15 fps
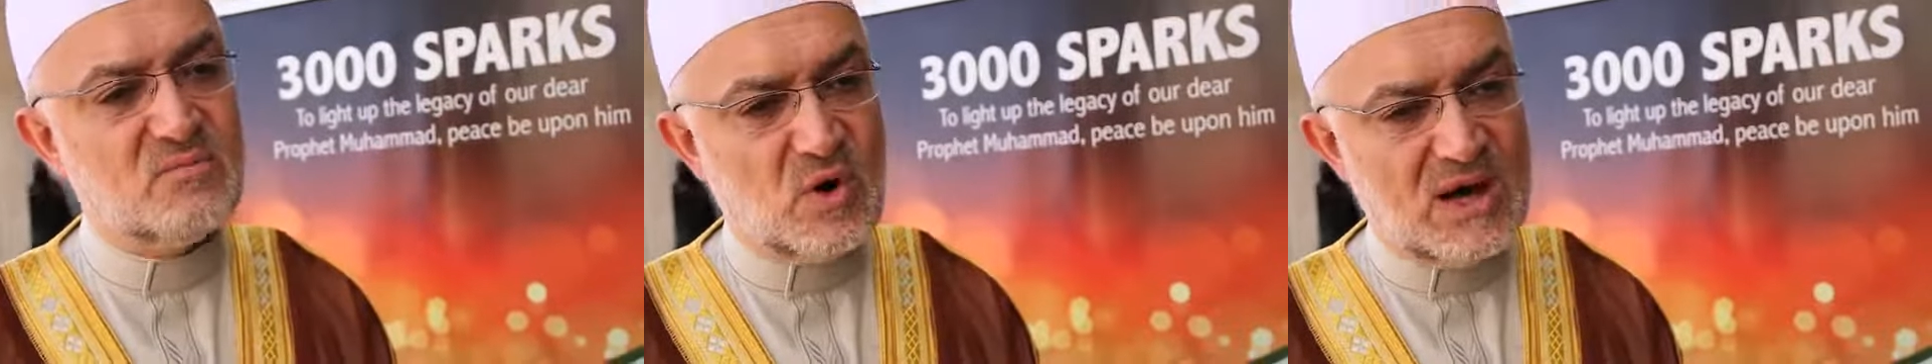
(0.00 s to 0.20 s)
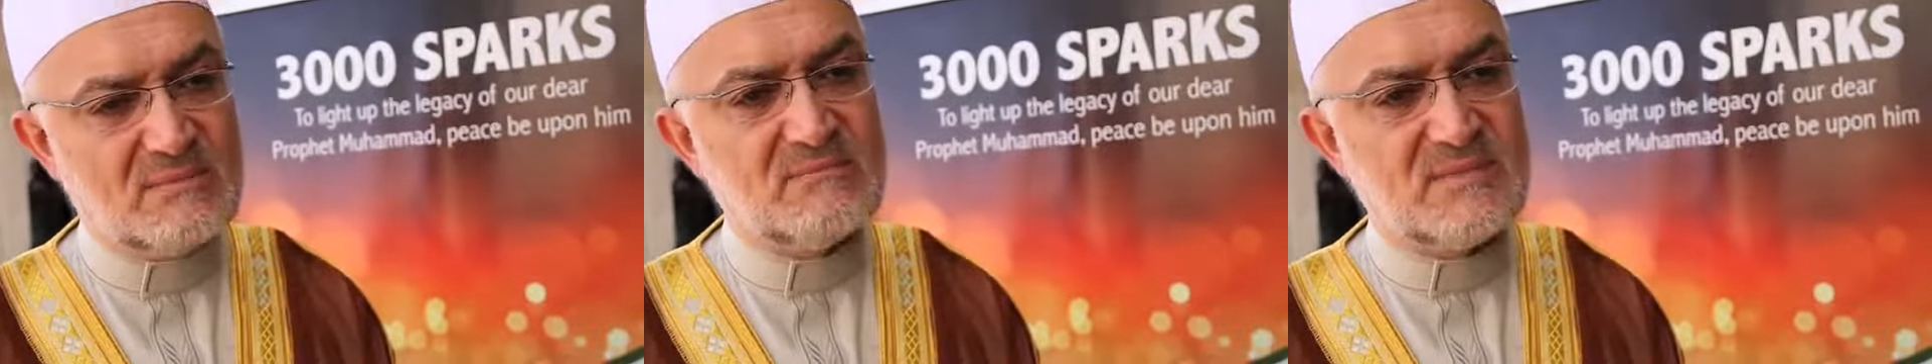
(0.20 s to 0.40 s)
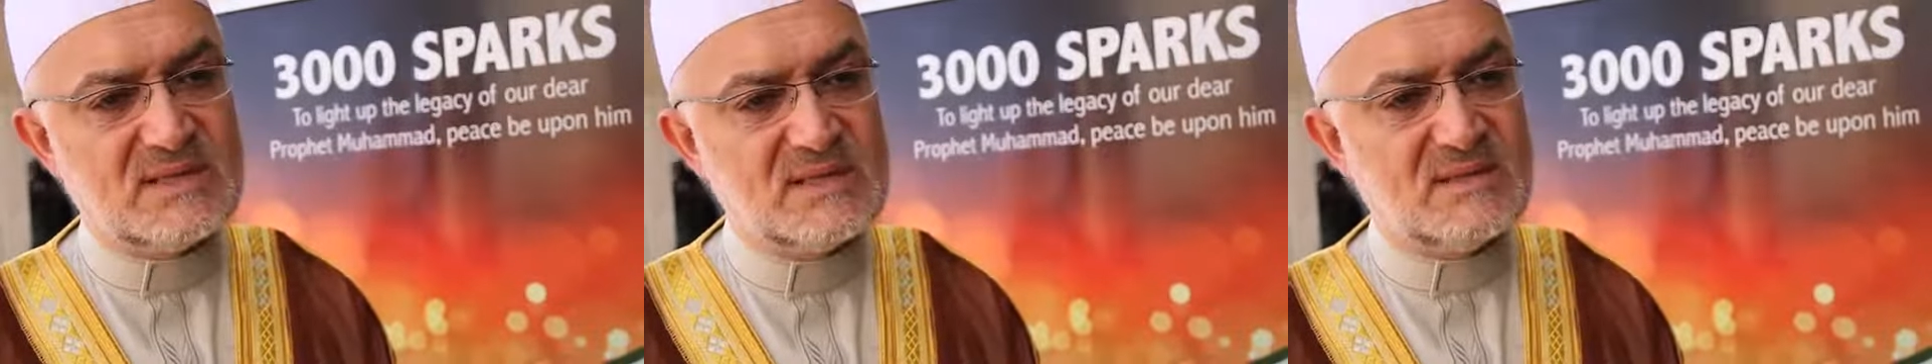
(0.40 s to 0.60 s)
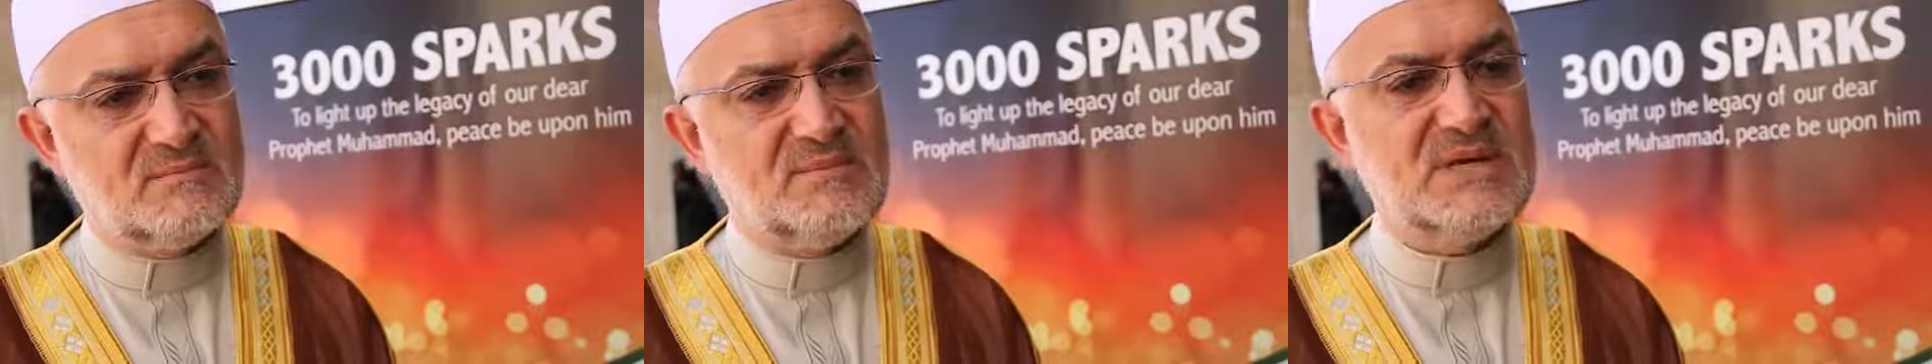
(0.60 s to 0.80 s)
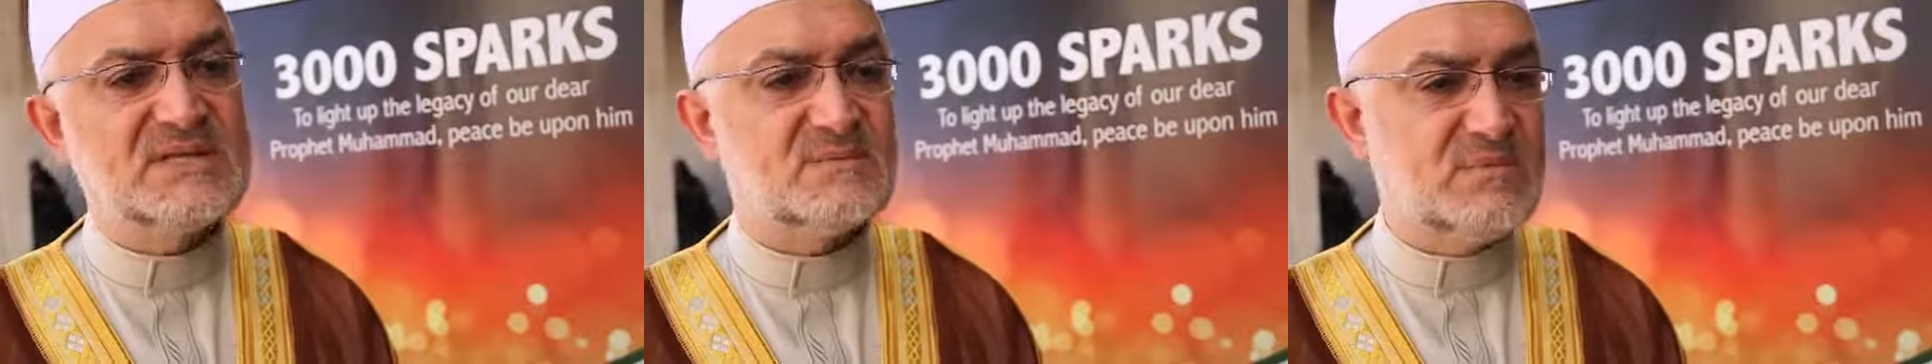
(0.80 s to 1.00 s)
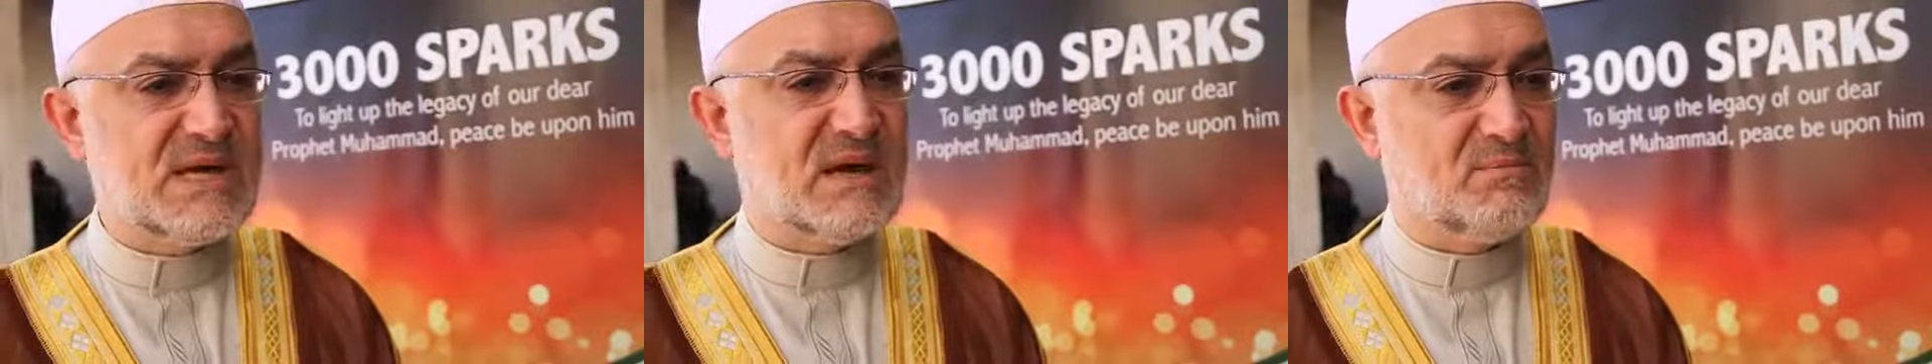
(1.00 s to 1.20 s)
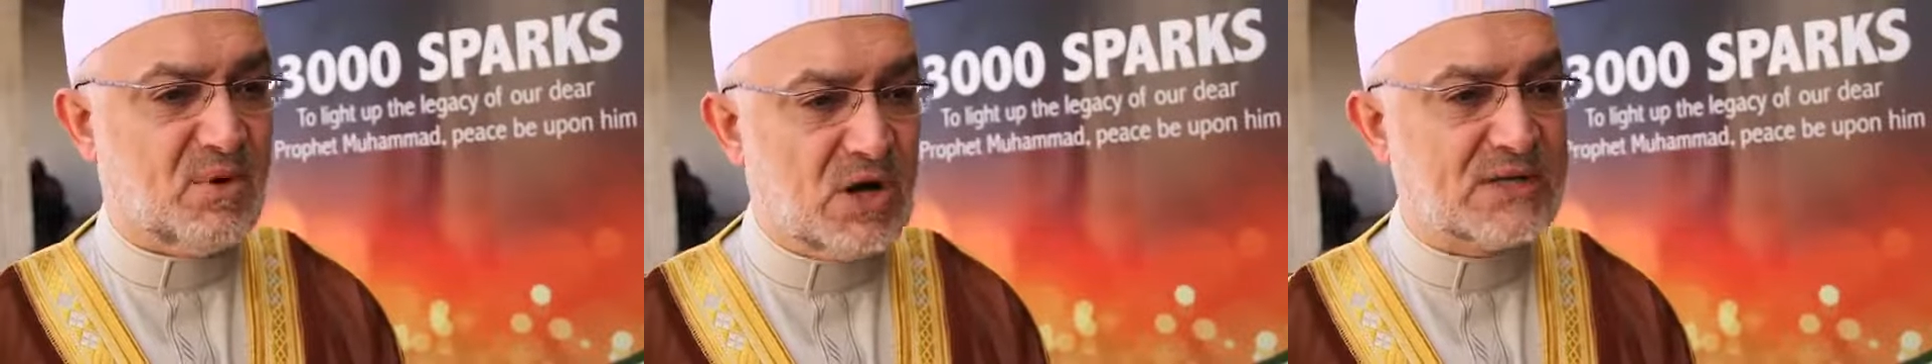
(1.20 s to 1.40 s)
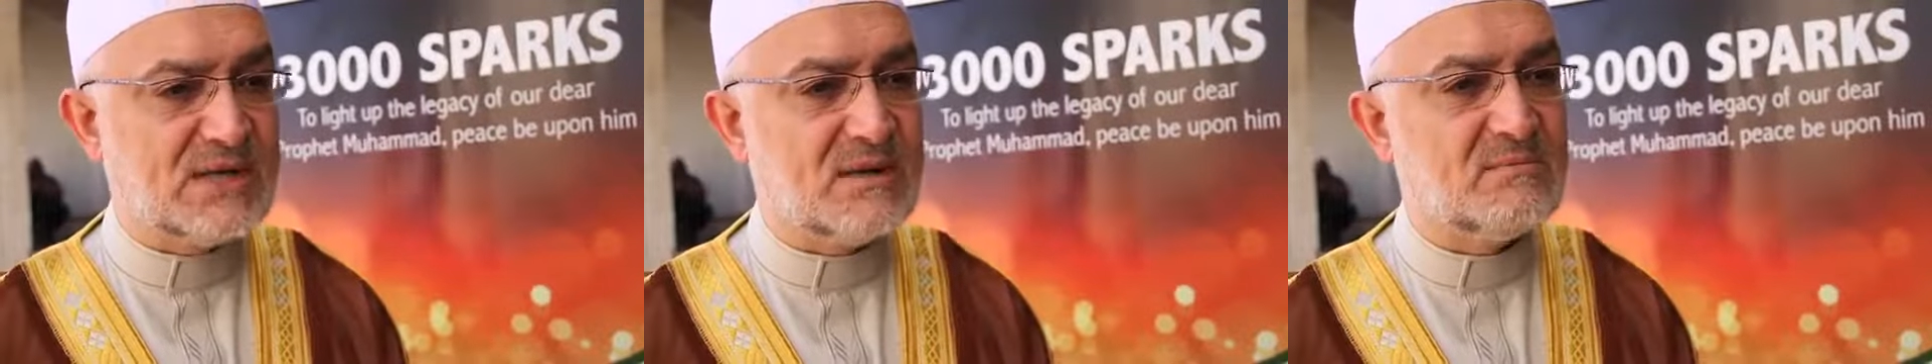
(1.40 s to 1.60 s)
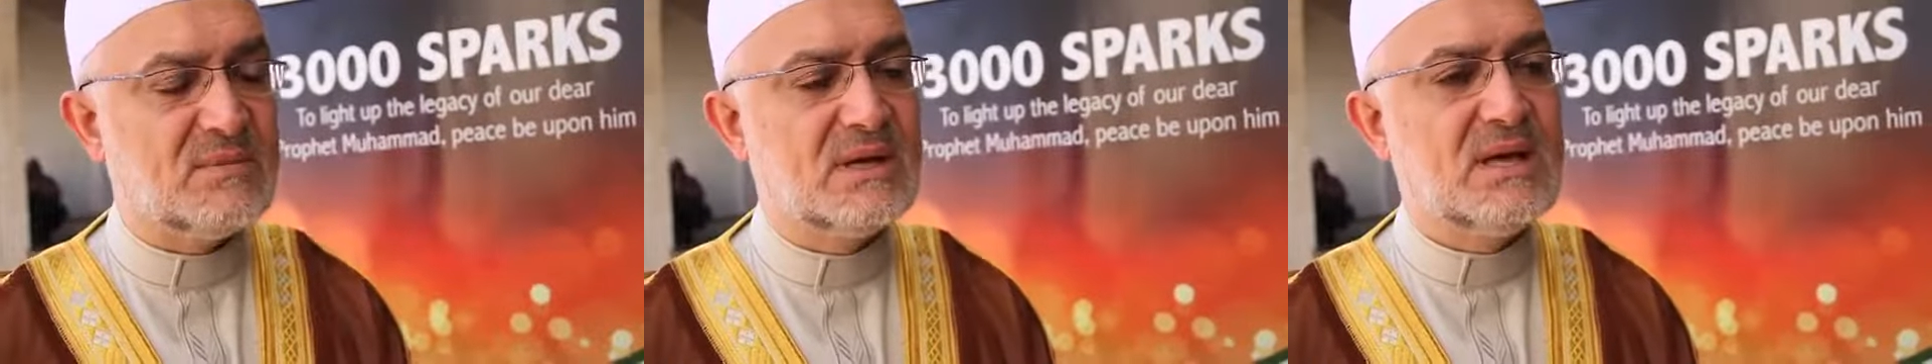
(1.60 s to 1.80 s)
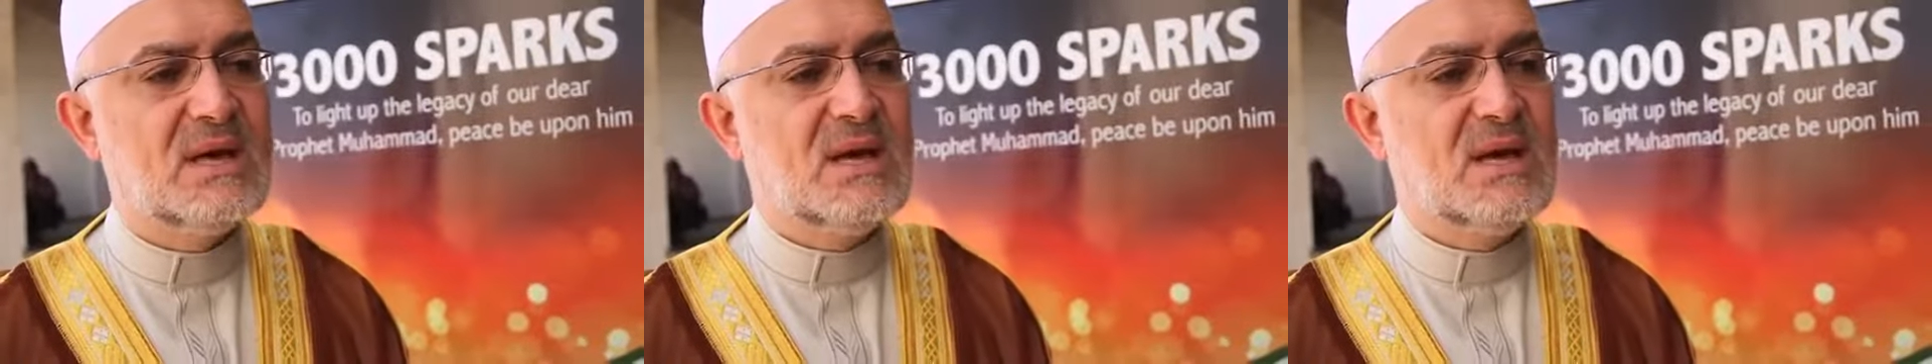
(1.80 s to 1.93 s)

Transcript: Muhammad, peace be upon him.